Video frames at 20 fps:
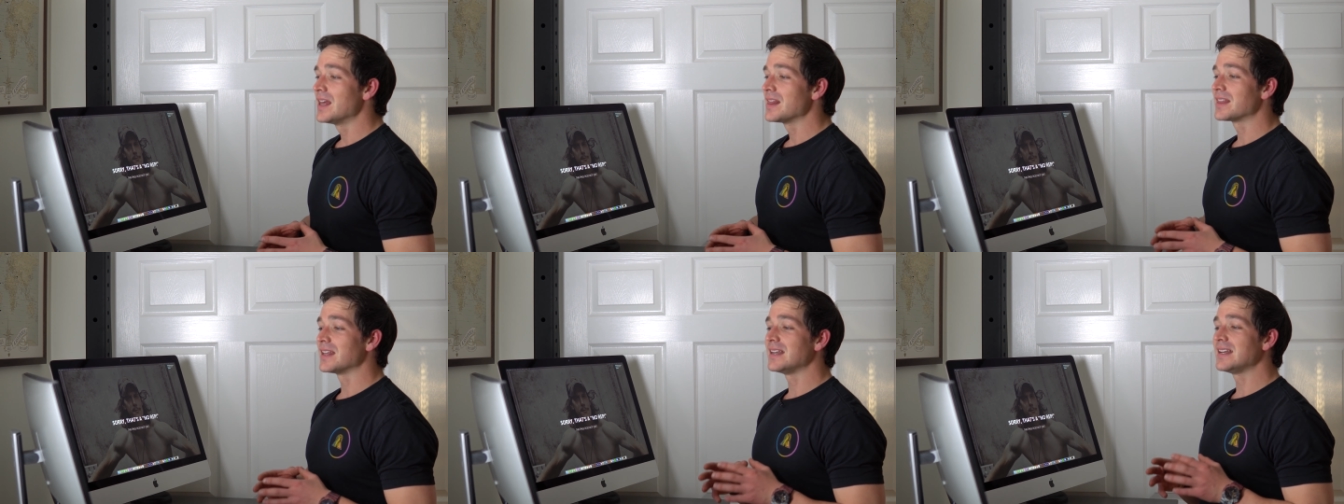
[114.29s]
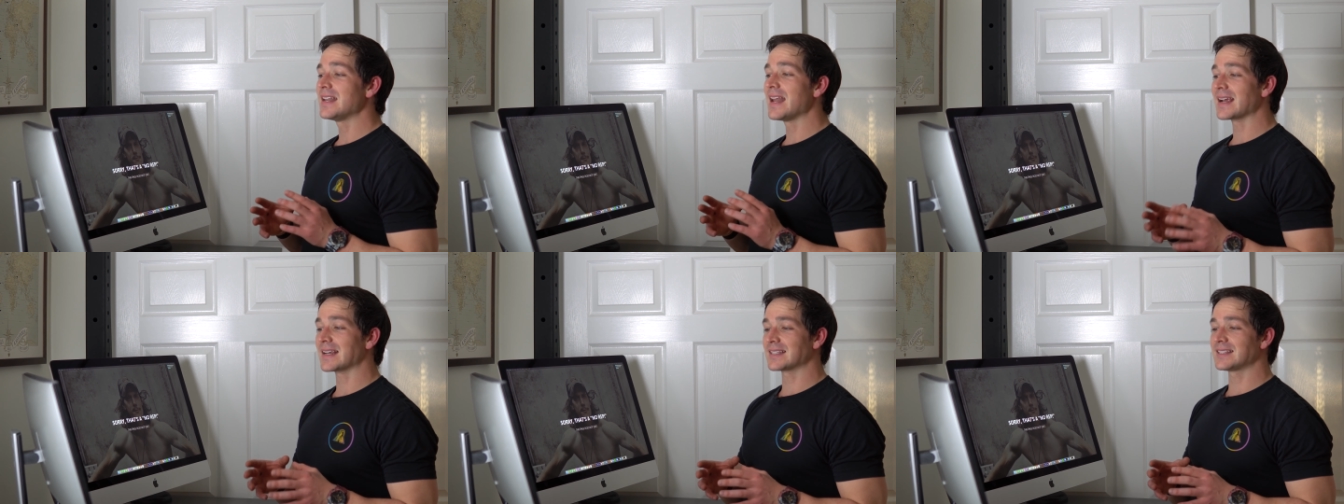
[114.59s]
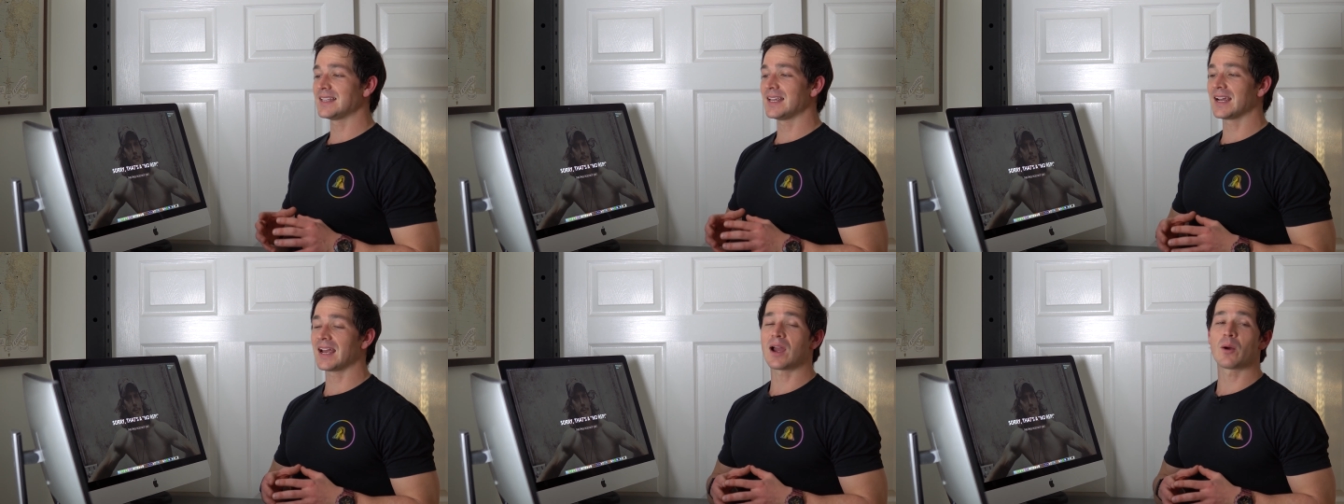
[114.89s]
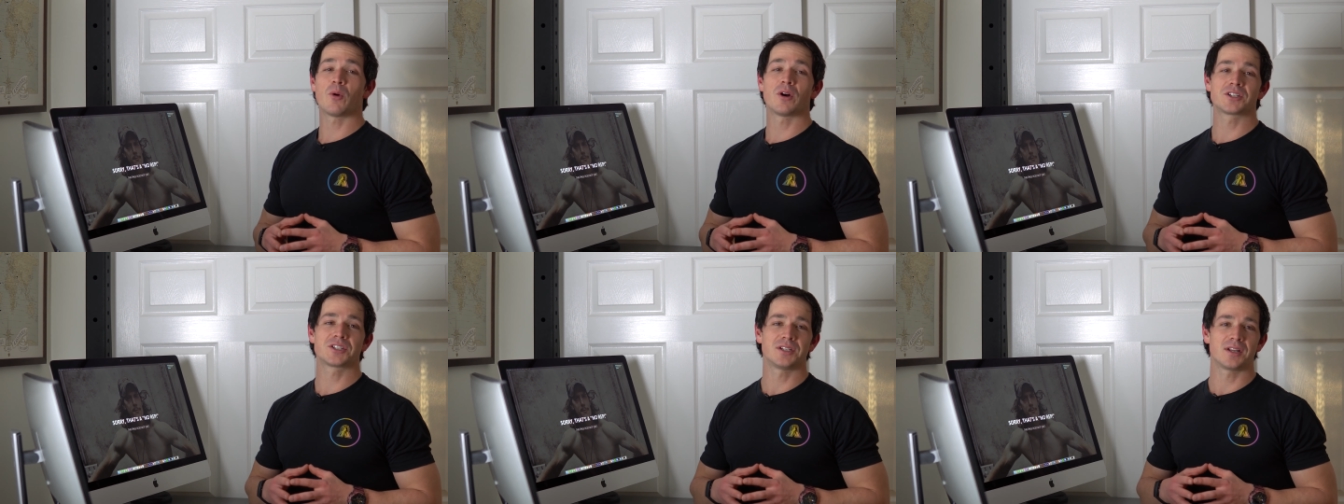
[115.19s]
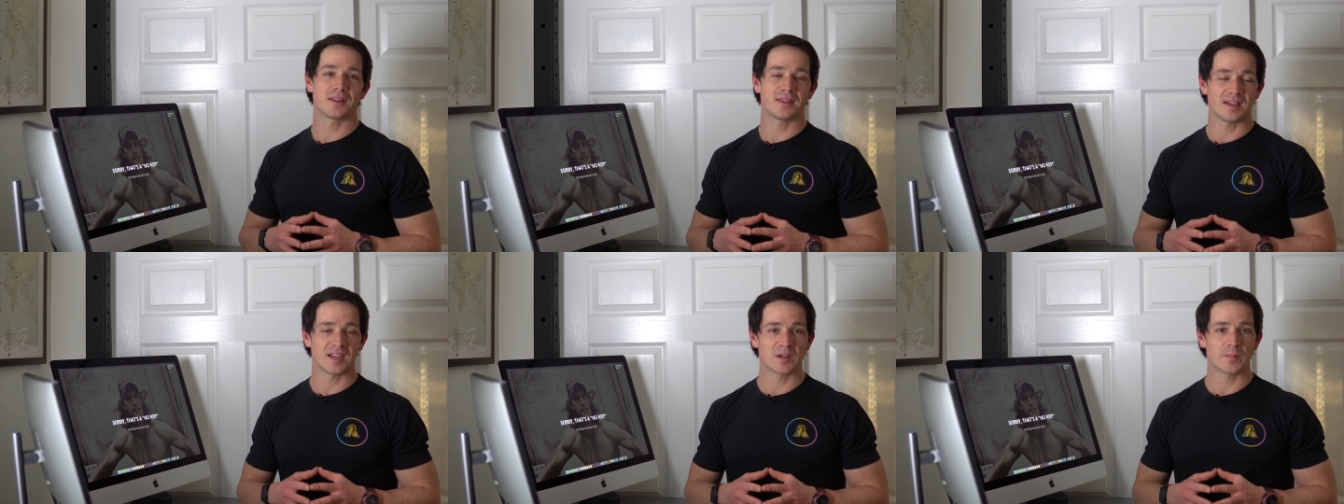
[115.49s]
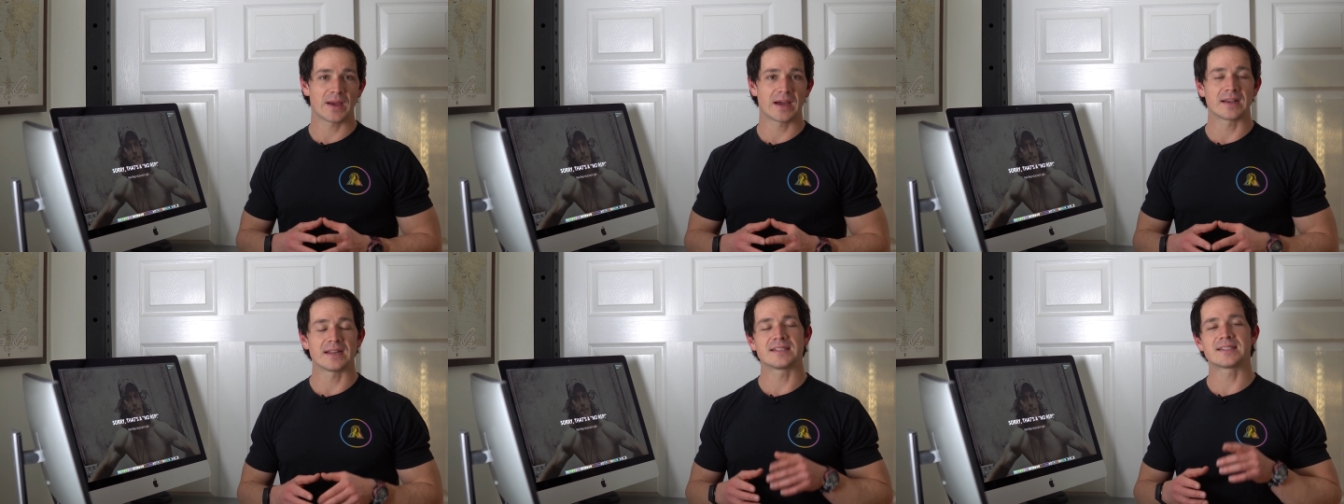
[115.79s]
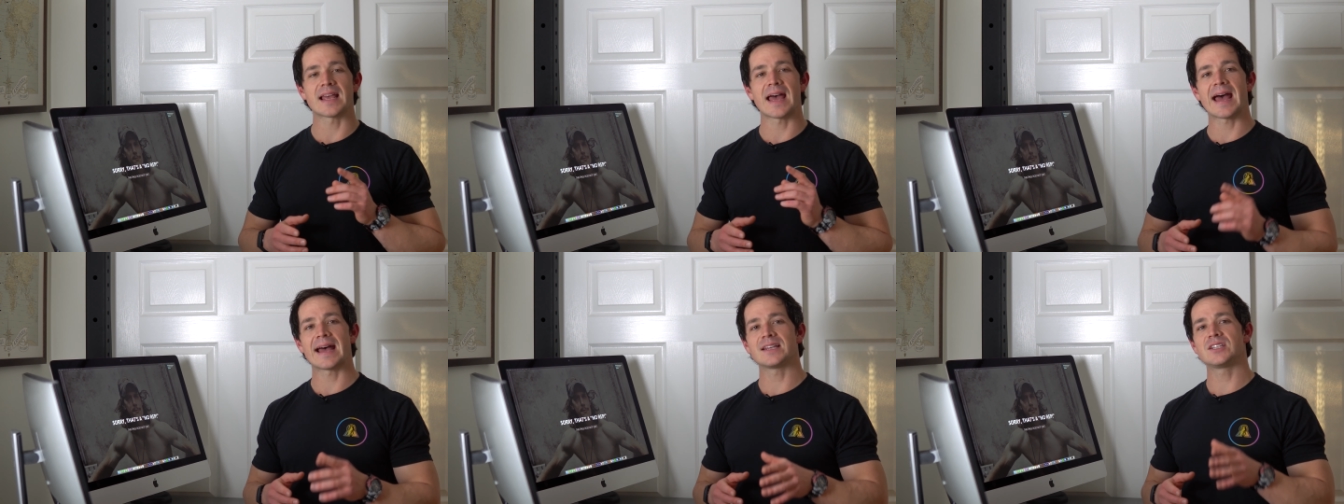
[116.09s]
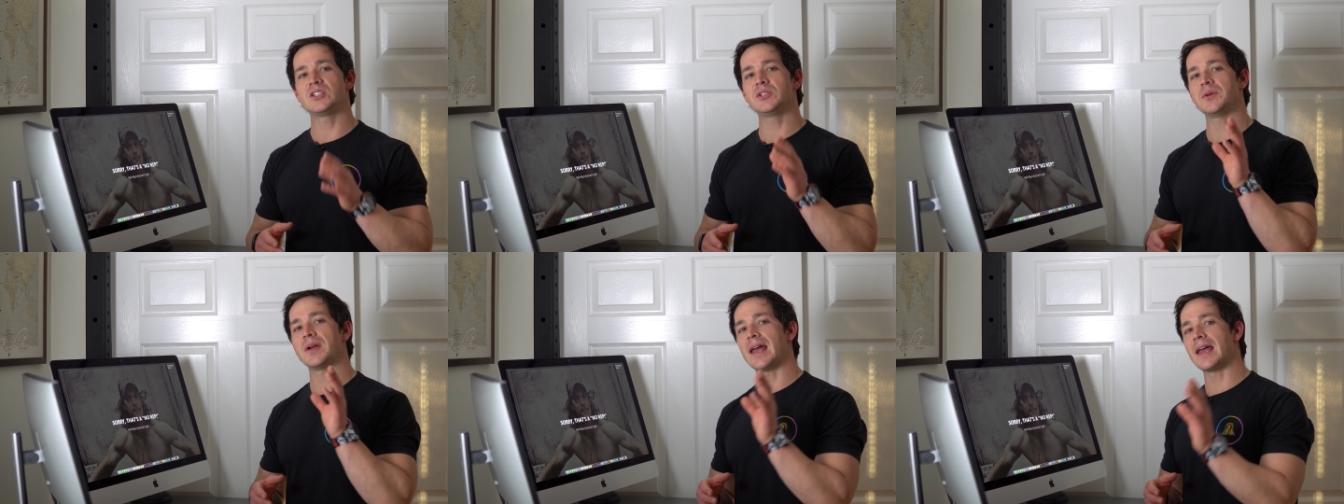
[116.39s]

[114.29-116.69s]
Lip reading: The next thing I want you to think about is as you